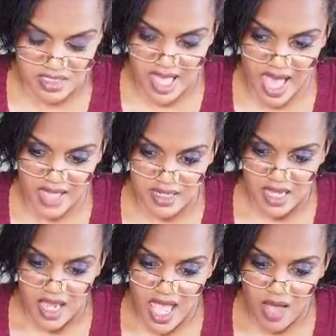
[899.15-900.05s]
that
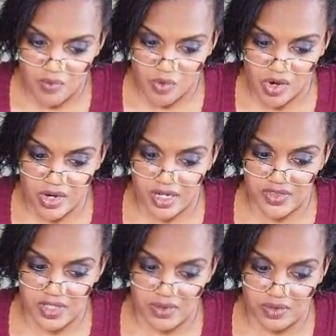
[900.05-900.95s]
at work,
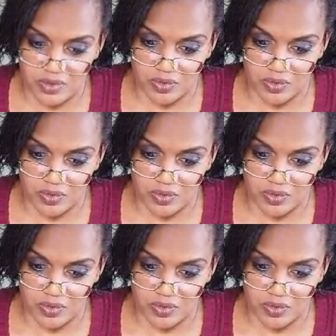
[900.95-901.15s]
the